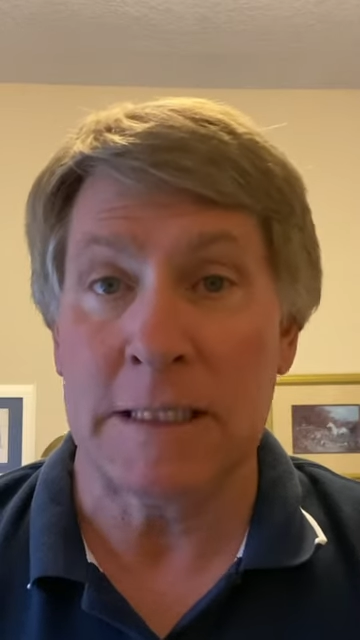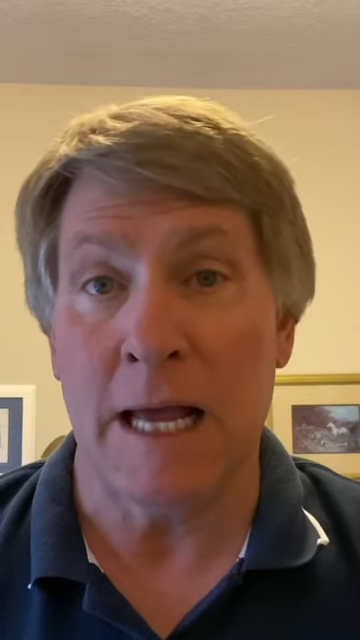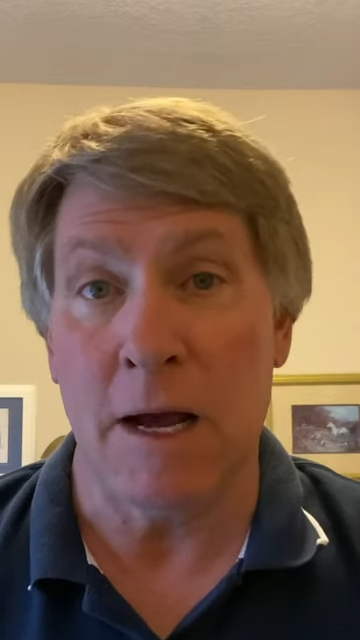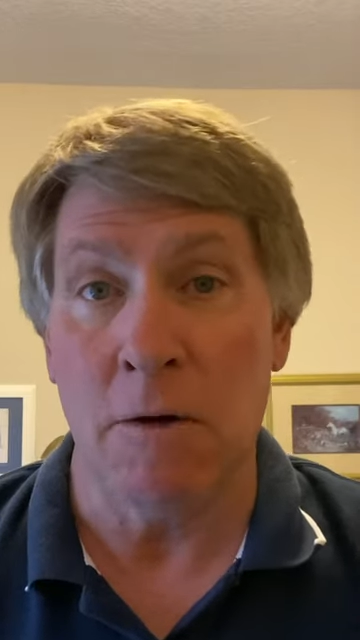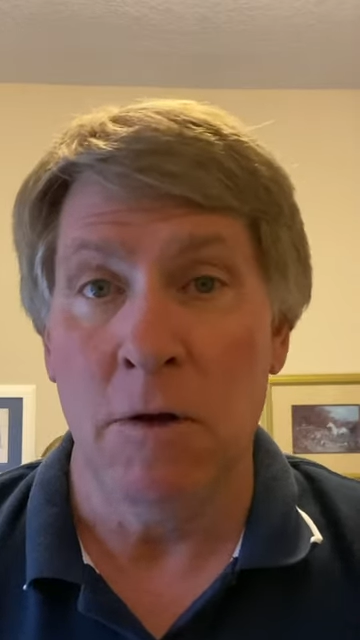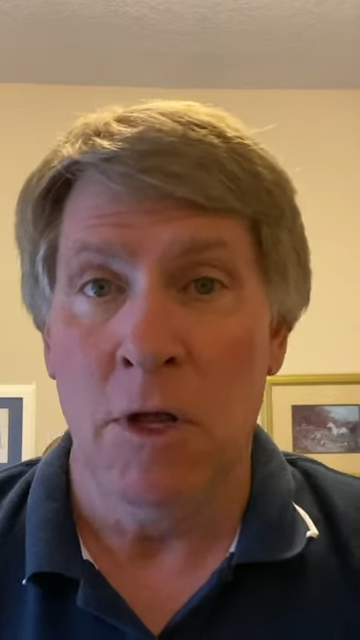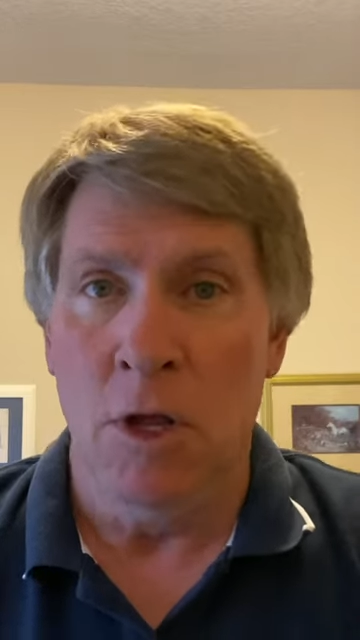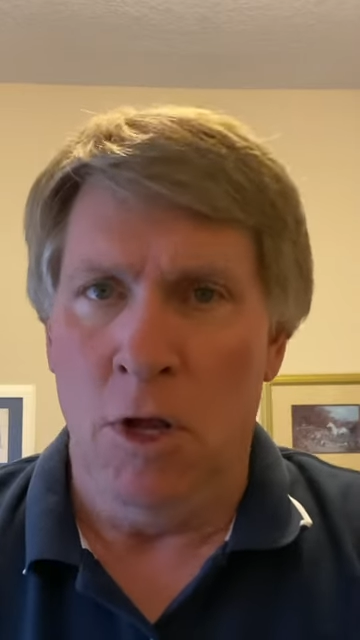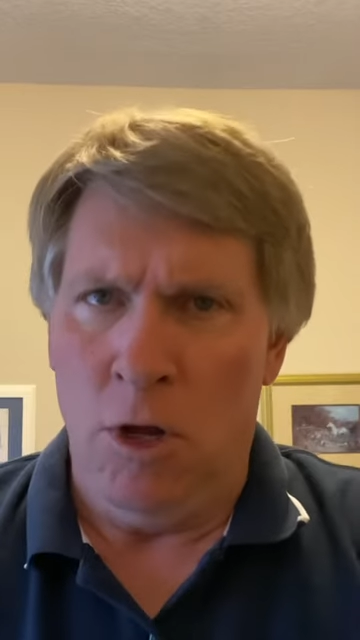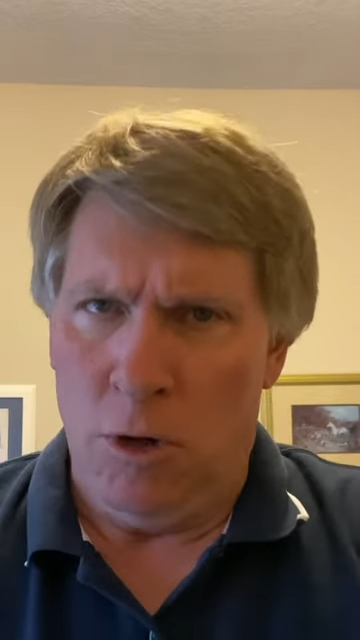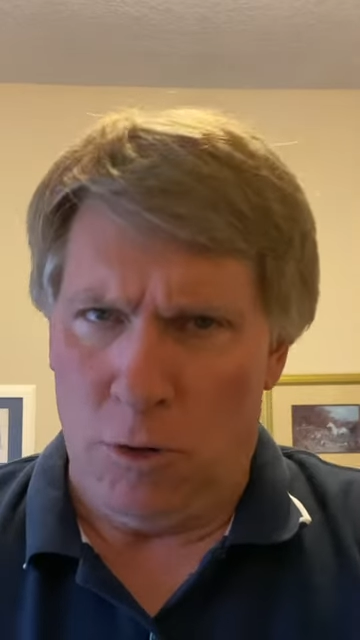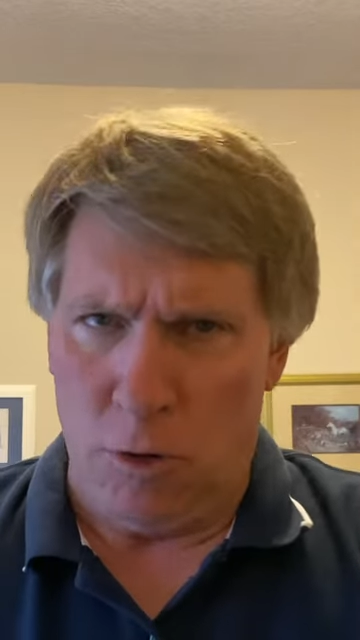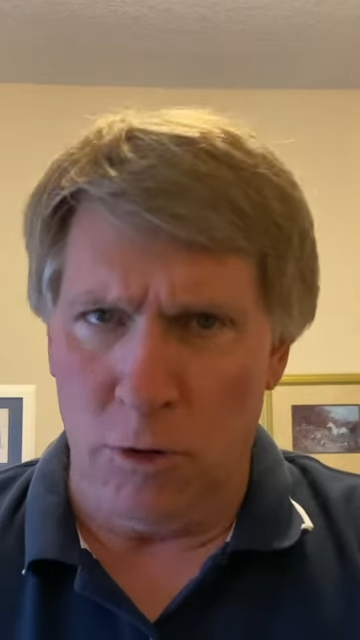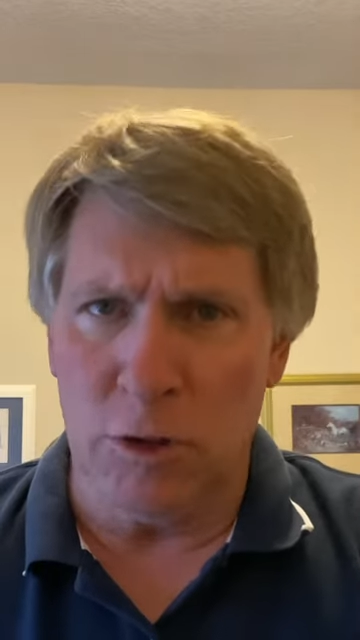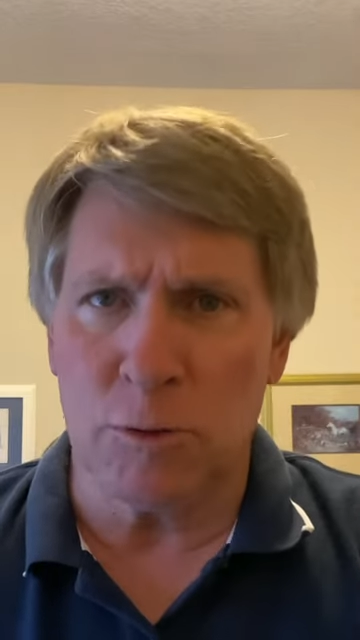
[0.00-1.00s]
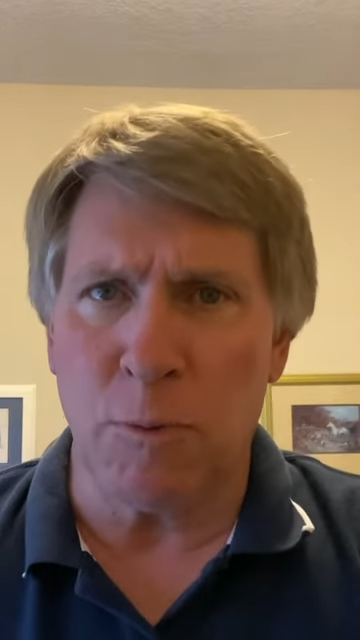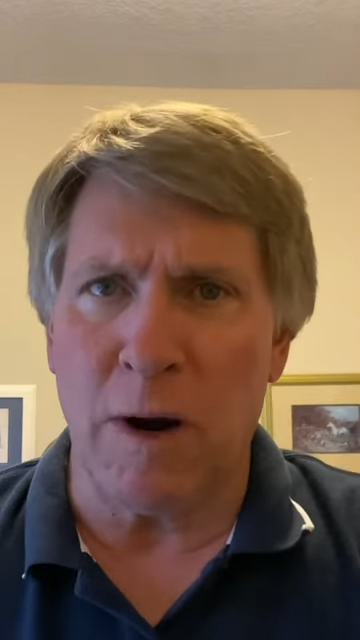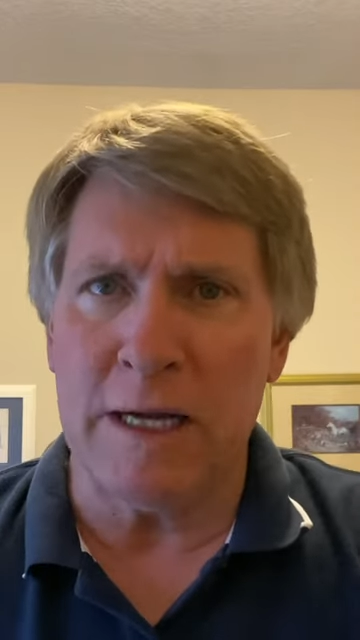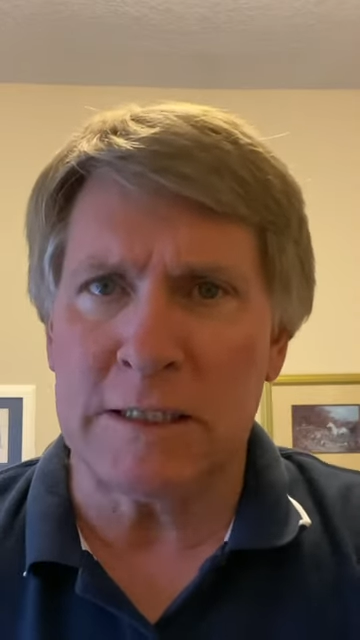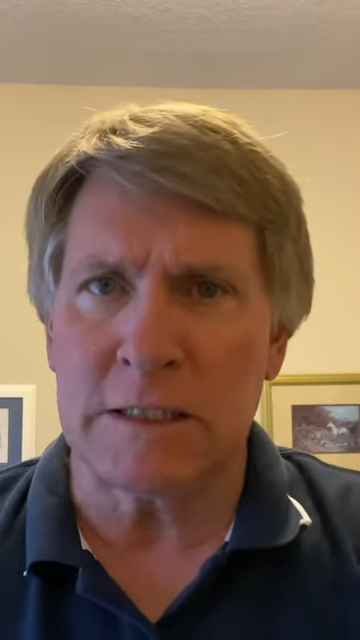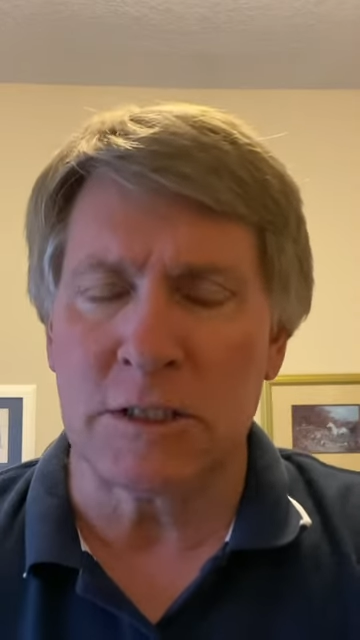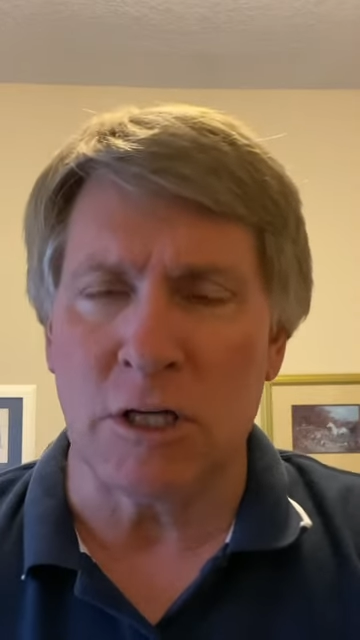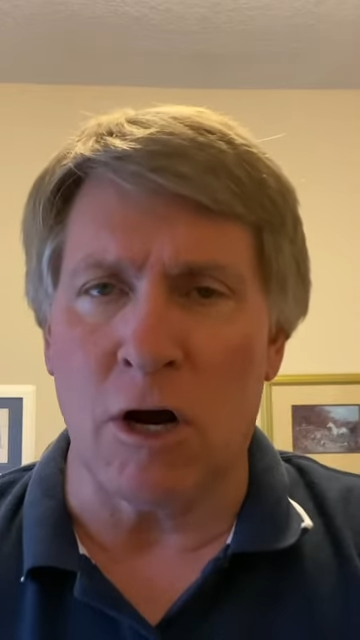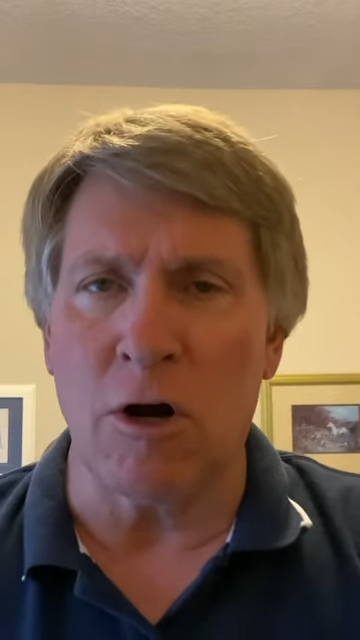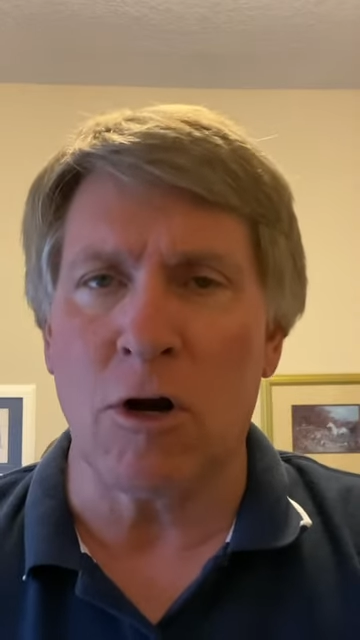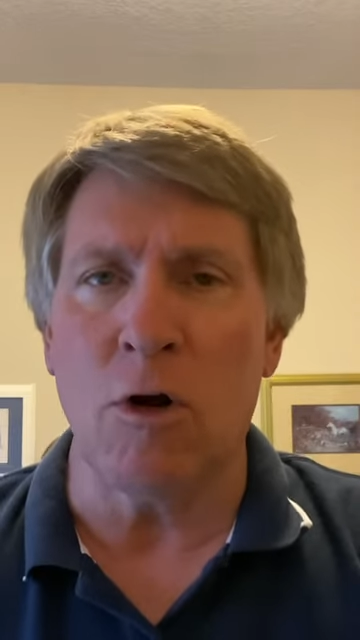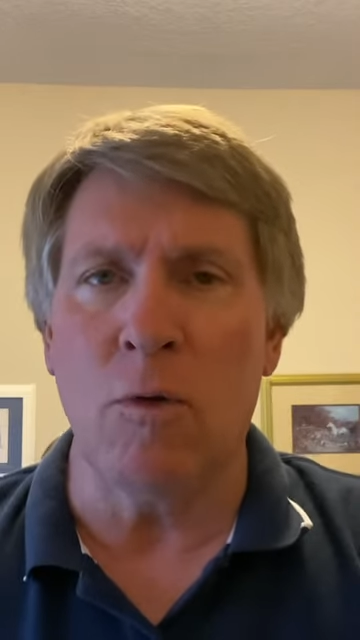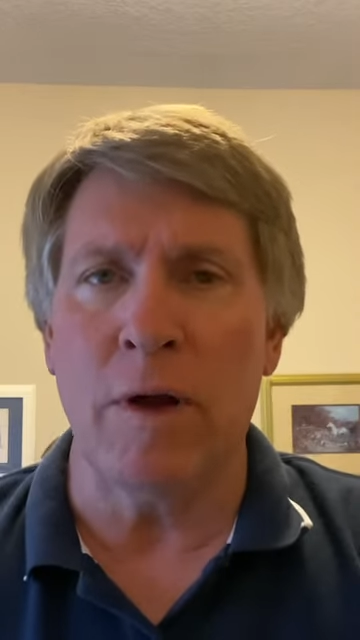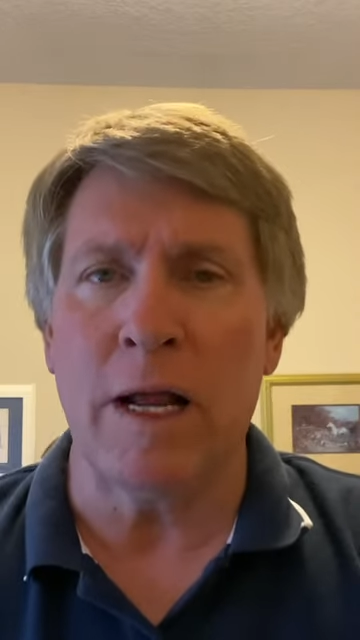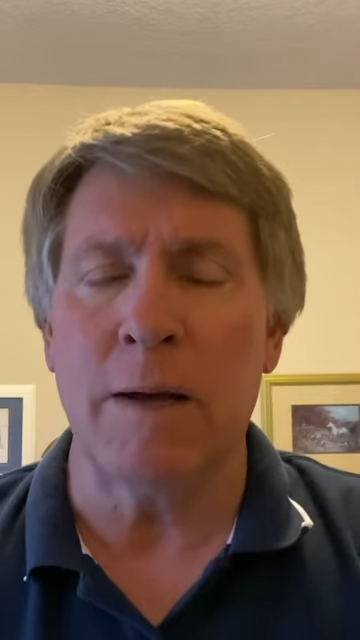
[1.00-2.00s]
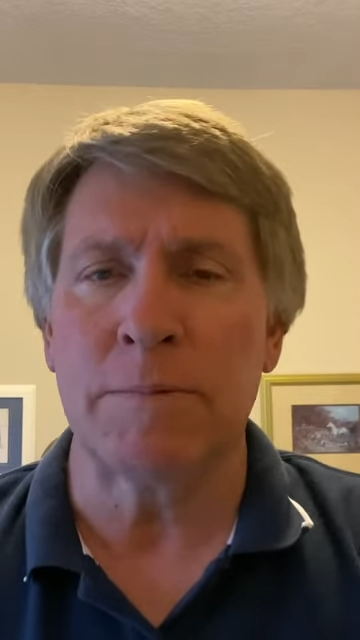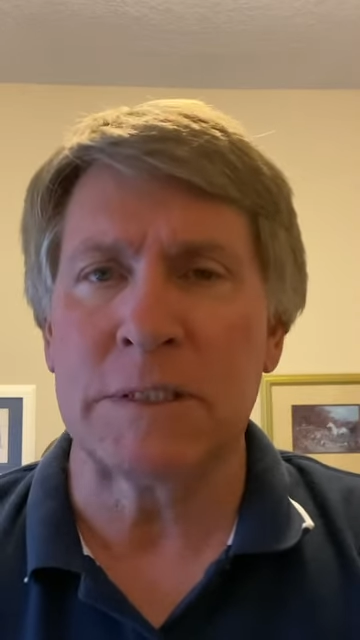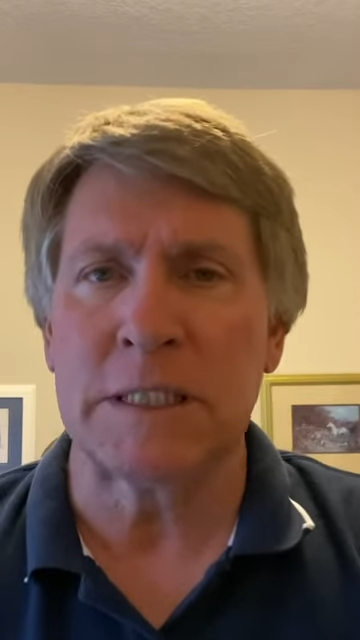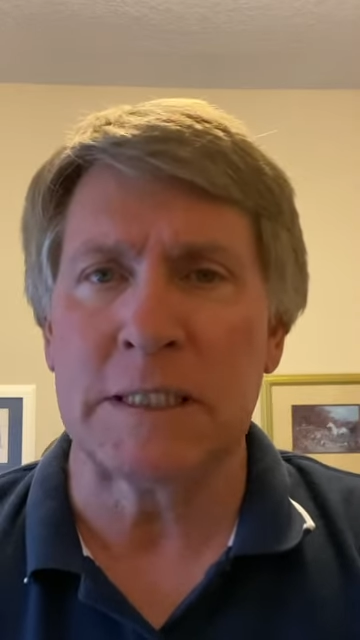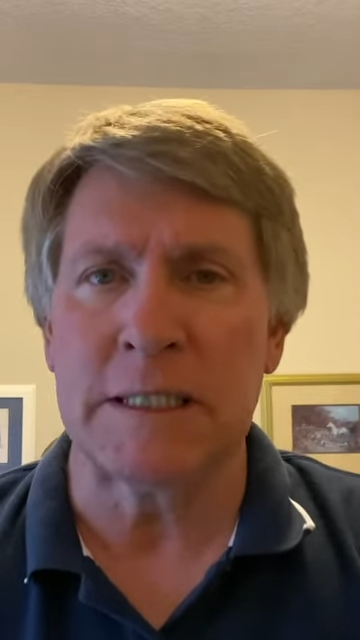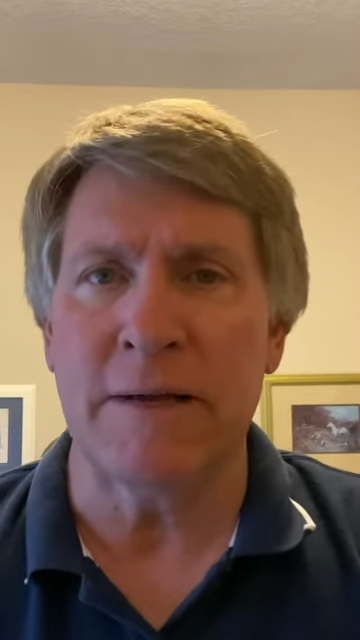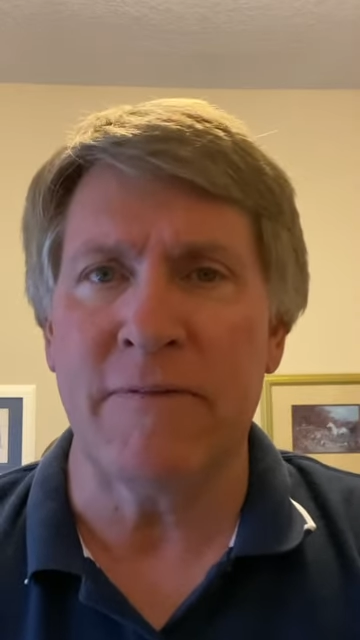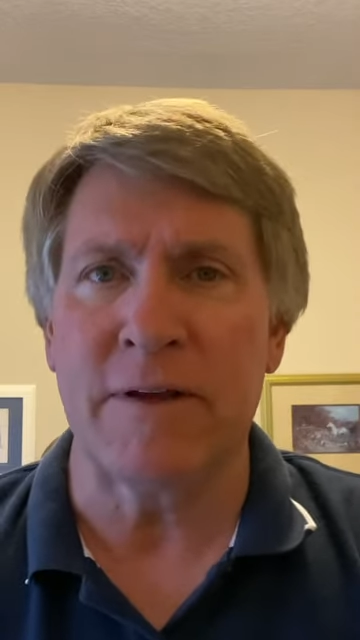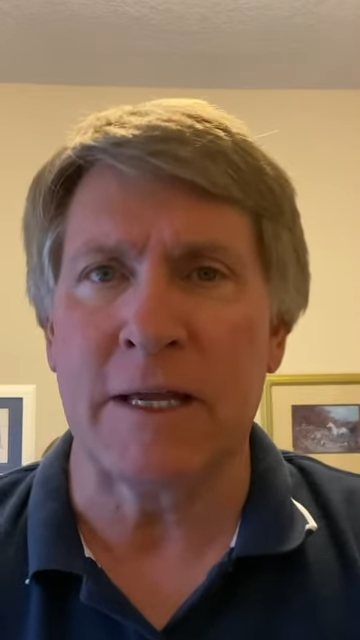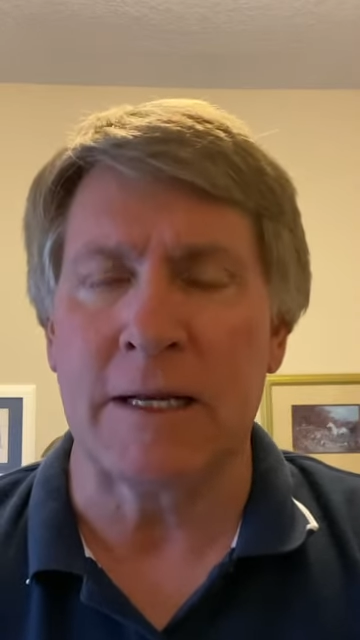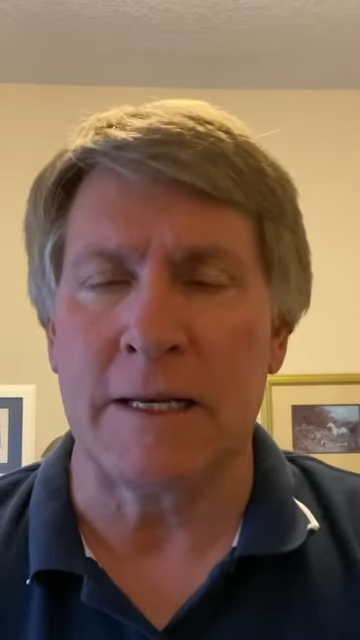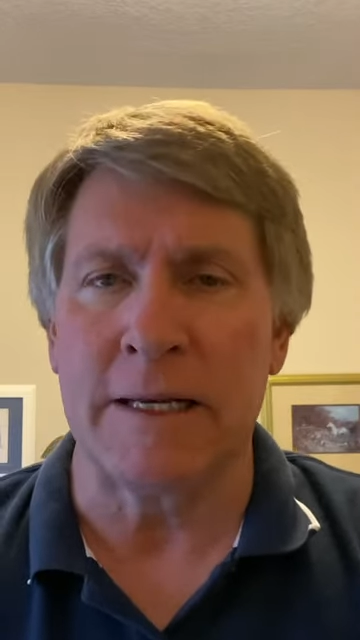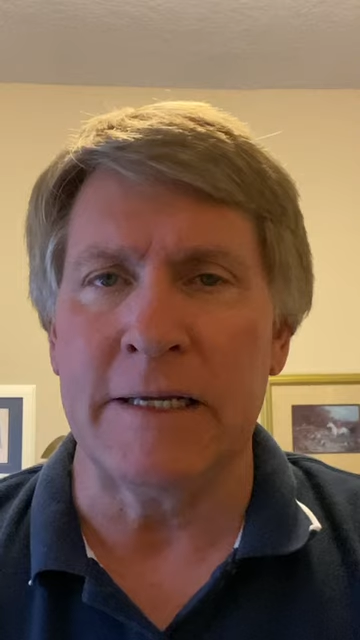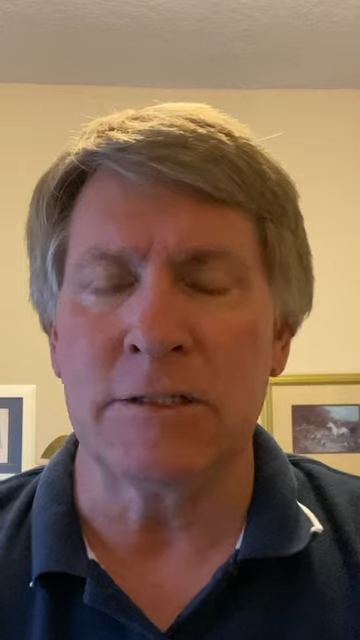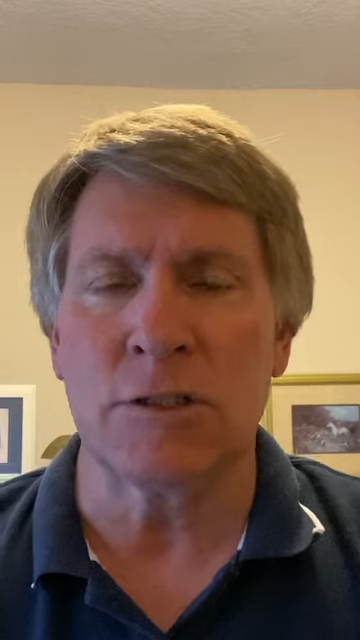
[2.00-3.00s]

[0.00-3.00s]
Now, cruise prices are going up significantly,